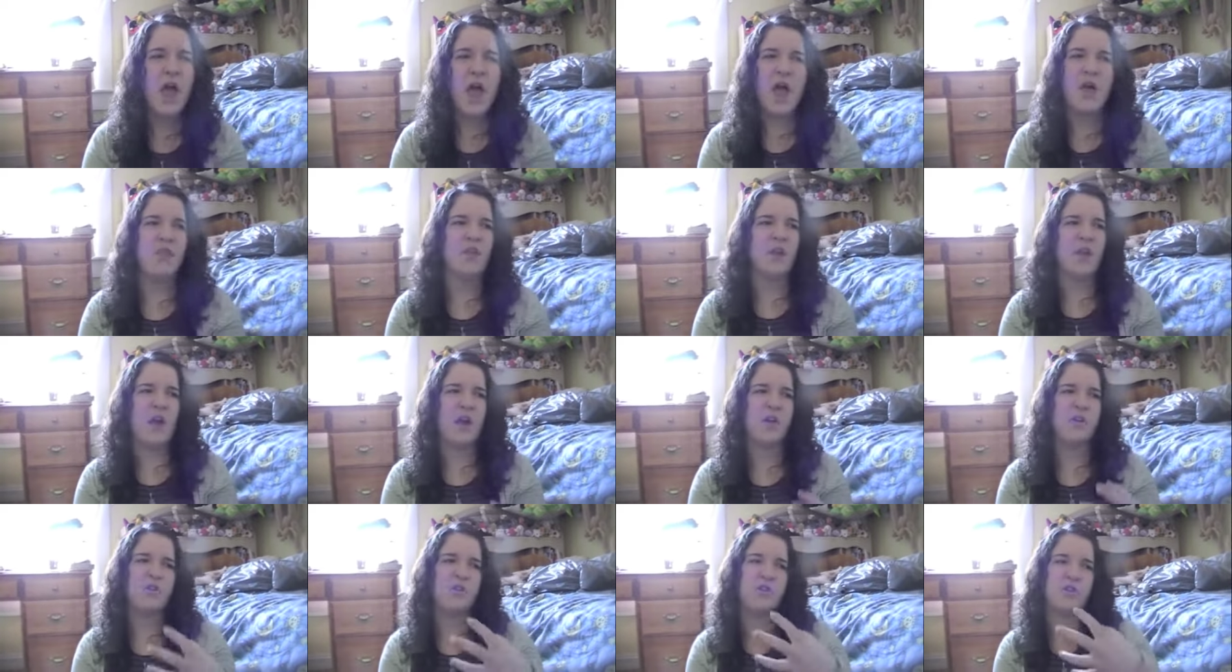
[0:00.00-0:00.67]
and the
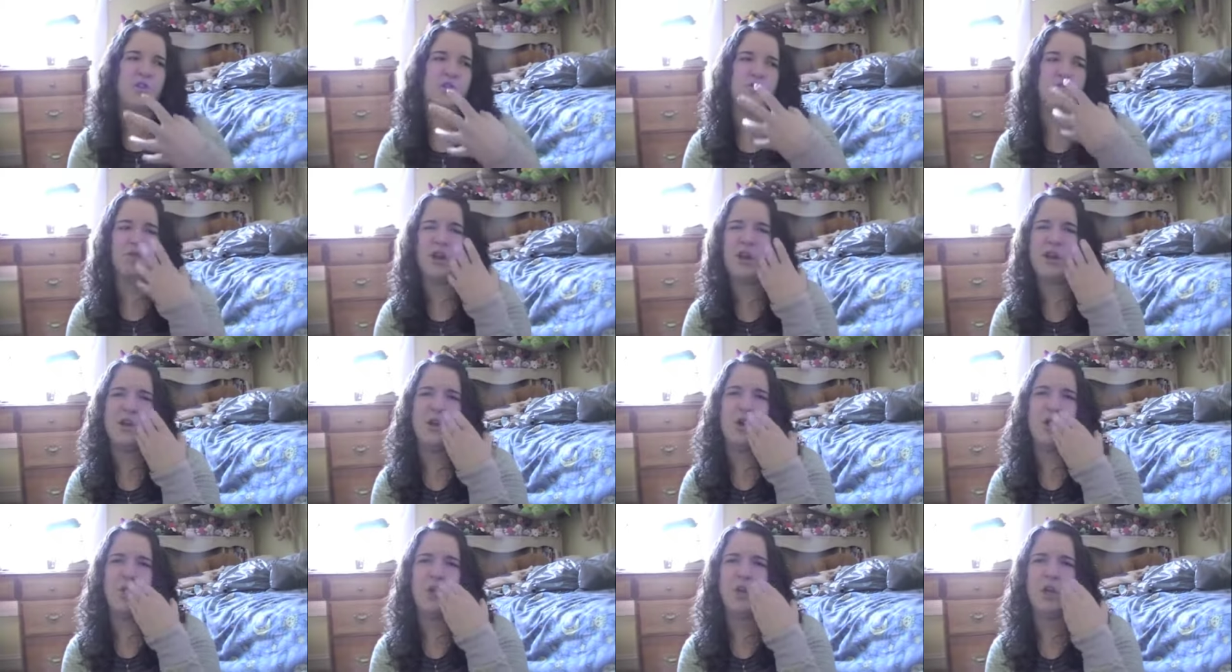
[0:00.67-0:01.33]
guy's just
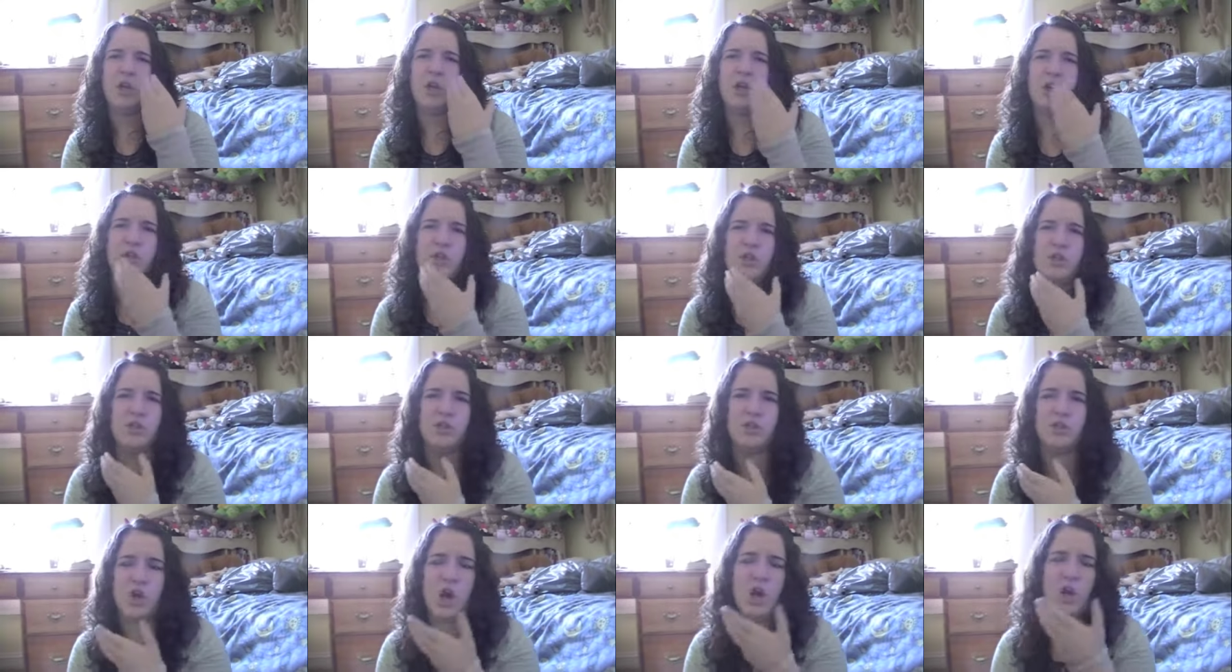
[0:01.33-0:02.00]
radioing in, and
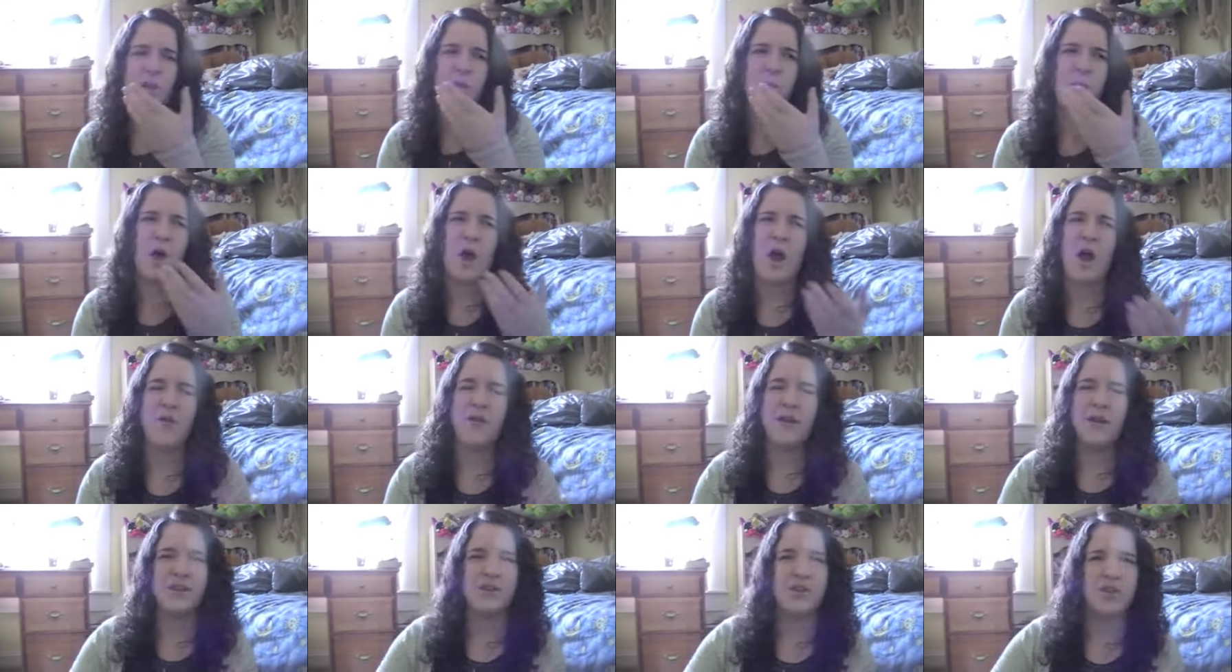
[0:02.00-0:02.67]
he's talking about
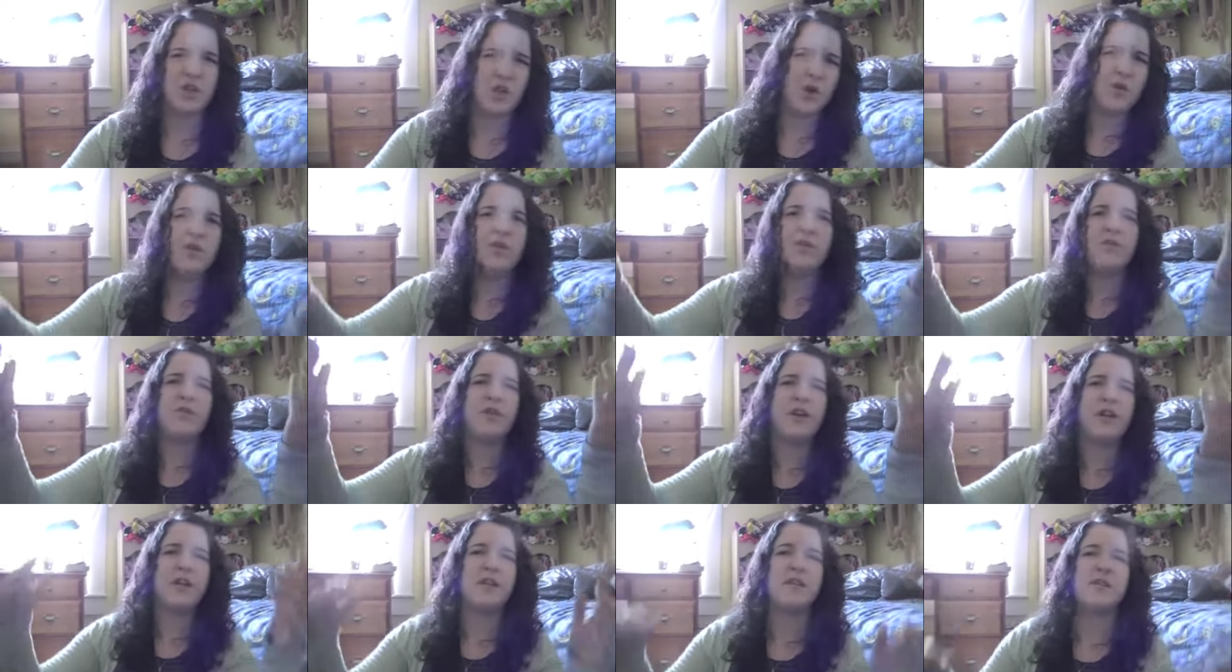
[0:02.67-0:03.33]
how he has to go to the
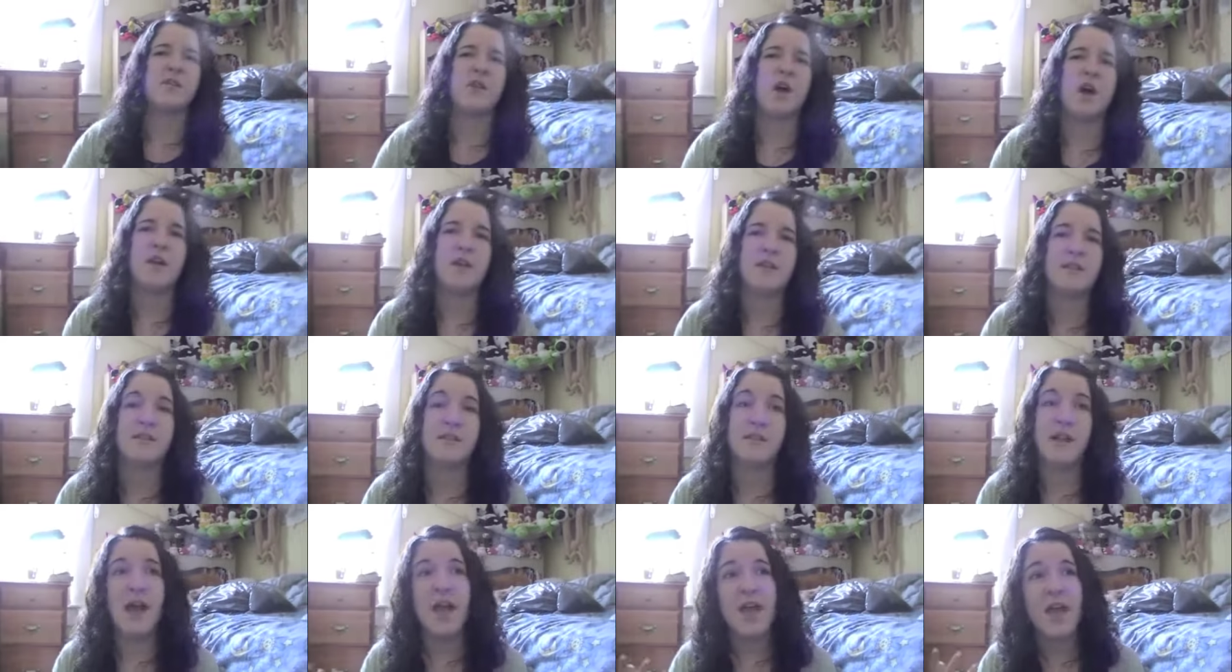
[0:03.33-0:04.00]
frickin'
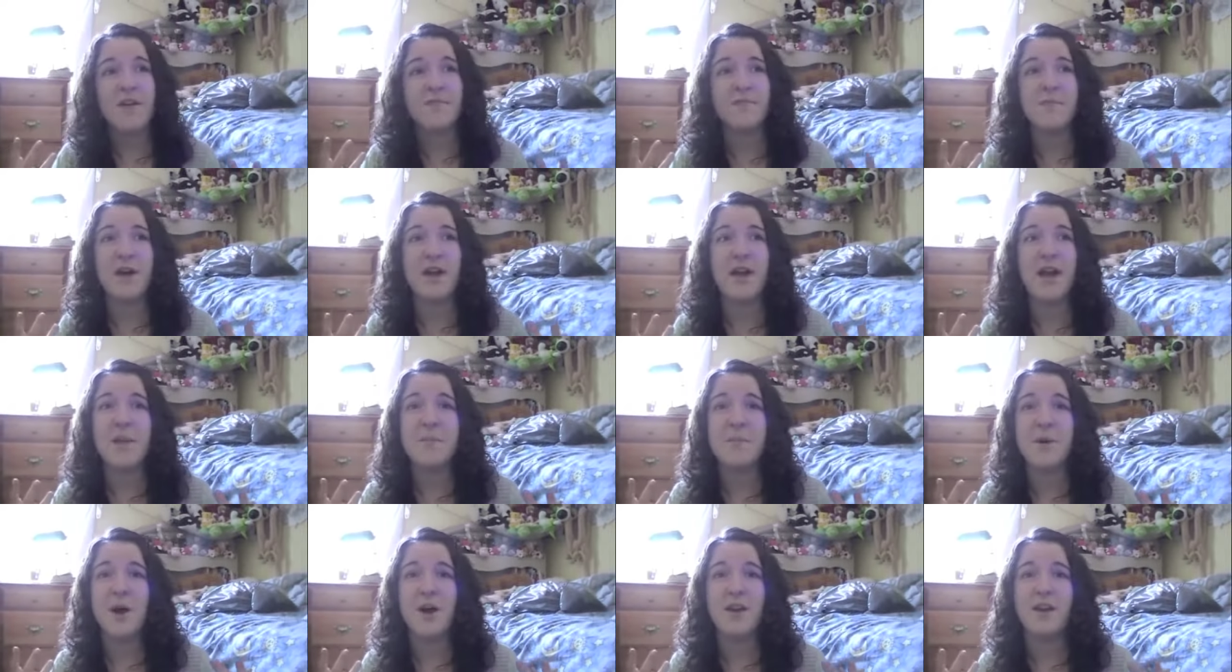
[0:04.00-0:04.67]
Songus, and I have my
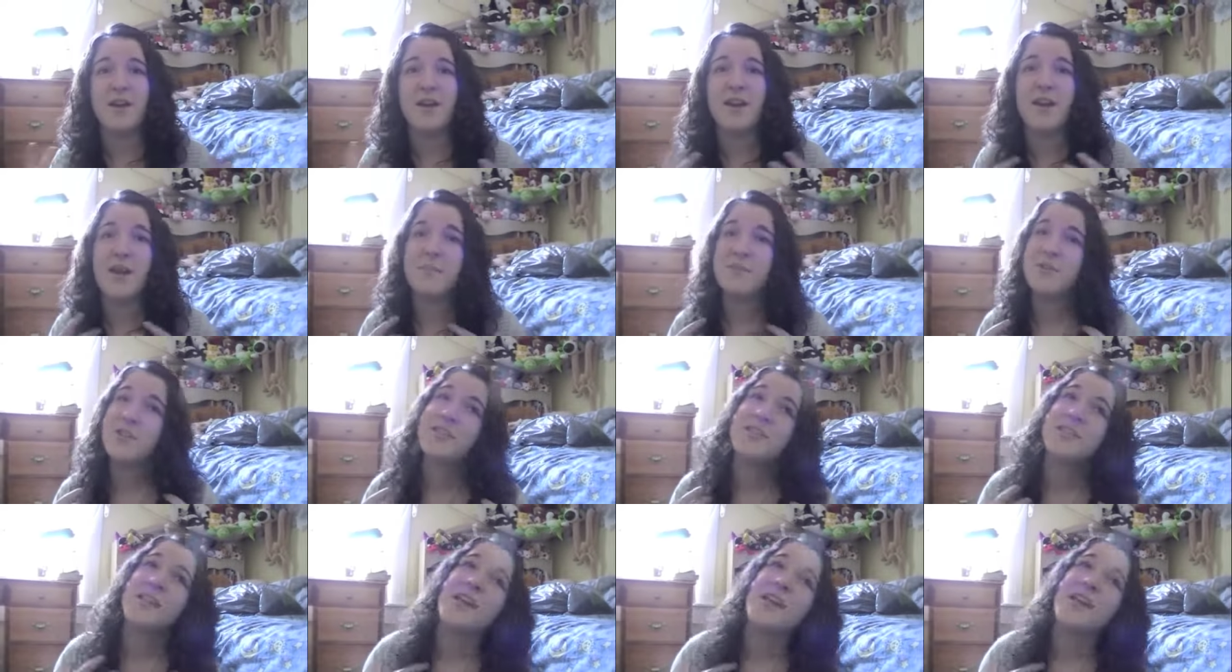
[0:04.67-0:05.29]
iPod, and I'm just